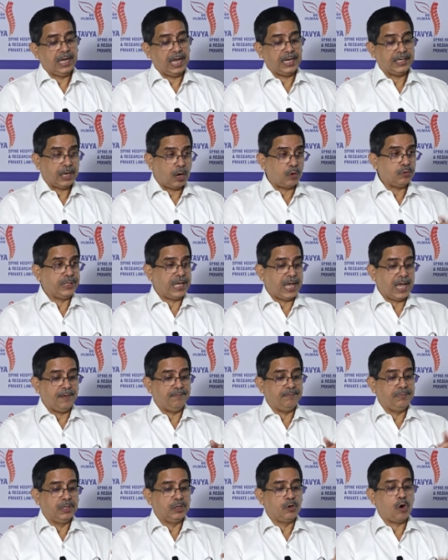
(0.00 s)
And now they
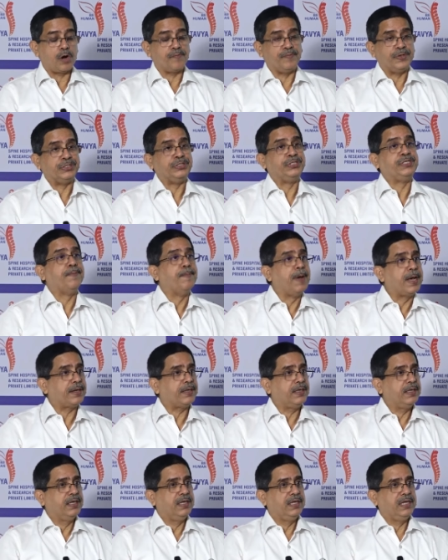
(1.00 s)
have got with
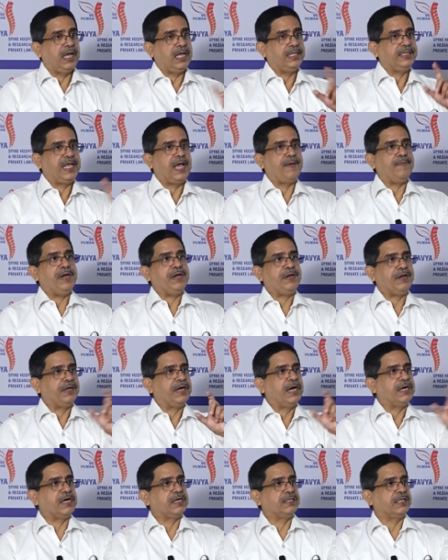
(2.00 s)
Zimmer, and they have
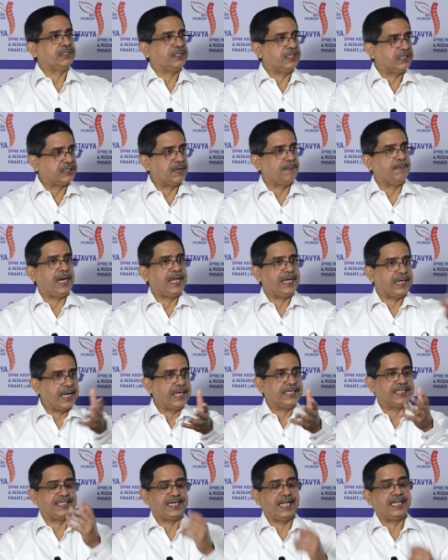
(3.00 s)
integrated the system like
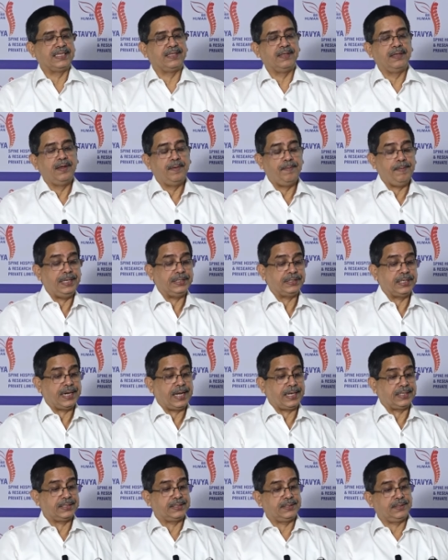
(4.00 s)
a stealth Mazor
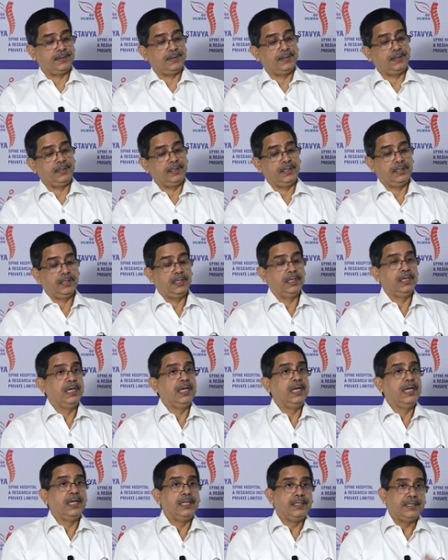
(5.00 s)
X.
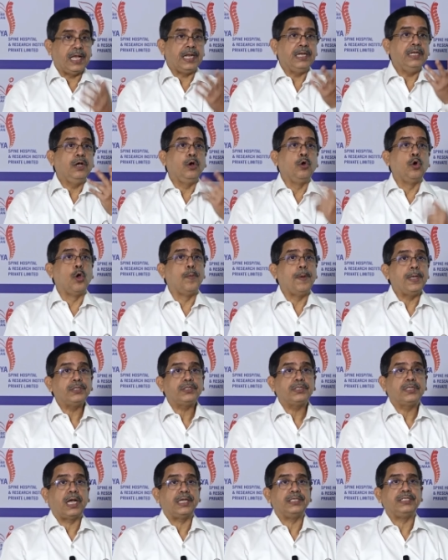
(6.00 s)
Then
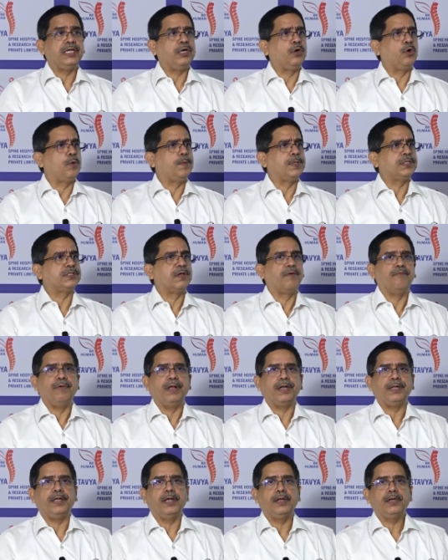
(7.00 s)
Globus, I see Globus
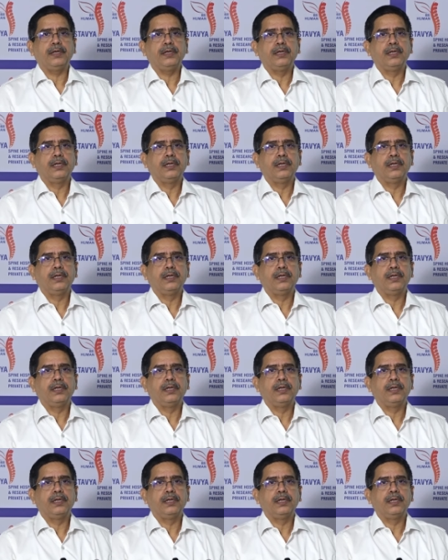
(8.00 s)
somewhere here.